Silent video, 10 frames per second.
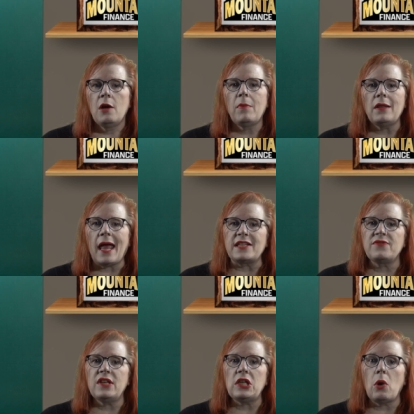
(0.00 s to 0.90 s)
My last
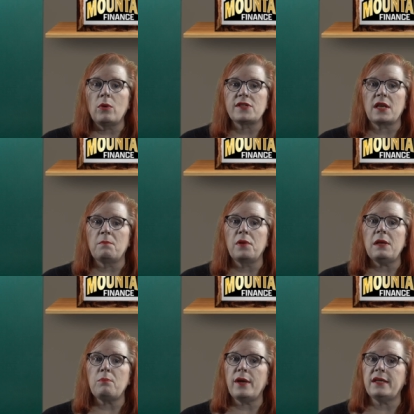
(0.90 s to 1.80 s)
video was a
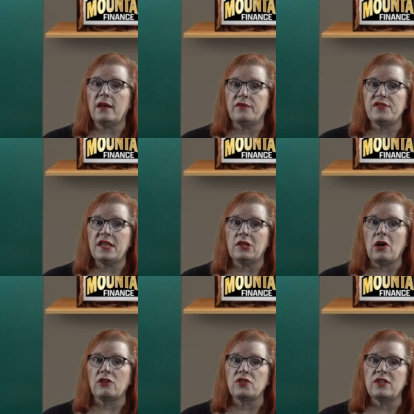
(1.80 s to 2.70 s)
complete breakdown of
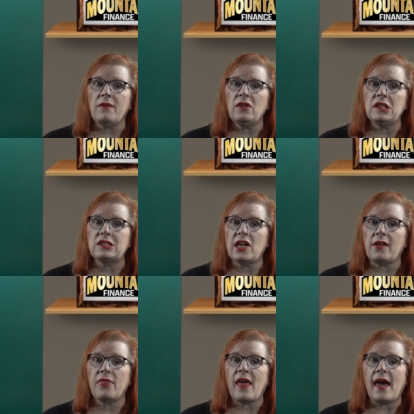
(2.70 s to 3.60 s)
CNR, so definitely check
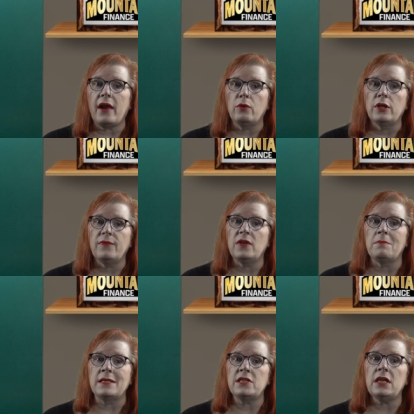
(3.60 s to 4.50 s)
that out if you
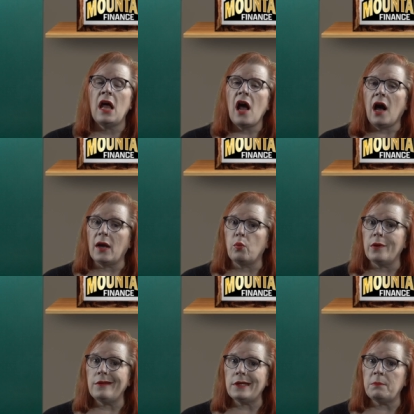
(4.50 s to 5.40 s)
missed it. I
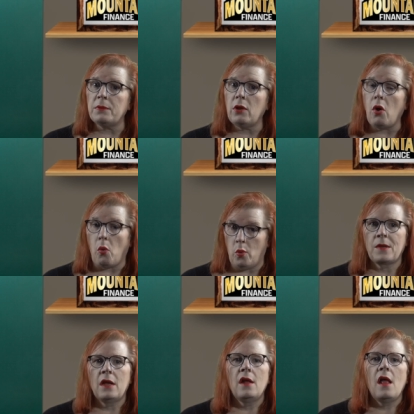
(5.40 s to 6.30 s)
will link it below.
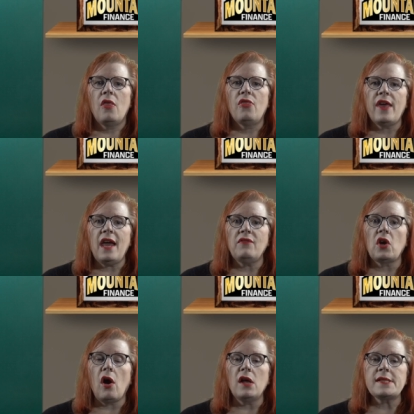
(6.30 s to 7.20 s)
They have an
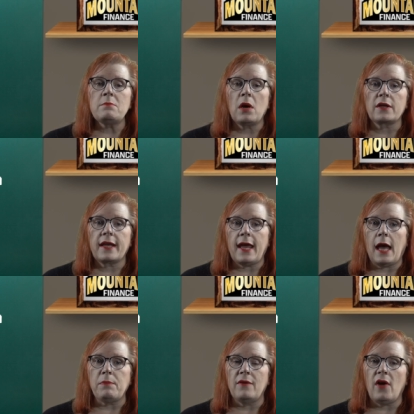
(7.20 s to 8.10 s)
awesome market
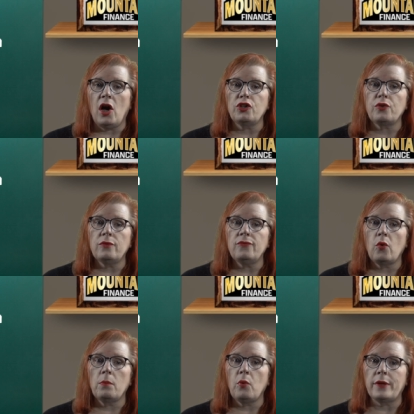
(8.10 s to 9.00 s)
cap of
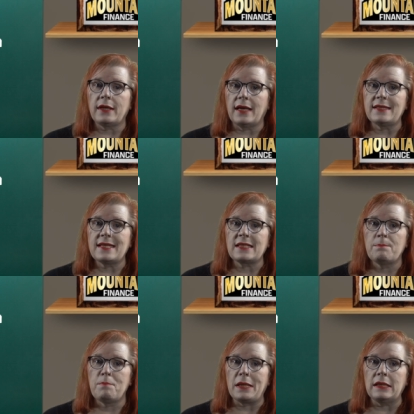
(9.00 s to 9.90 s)

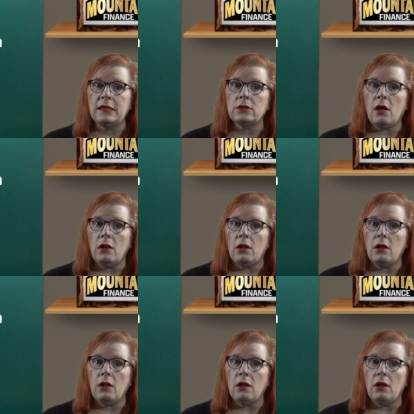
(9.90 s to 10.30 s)
$104.96 billion.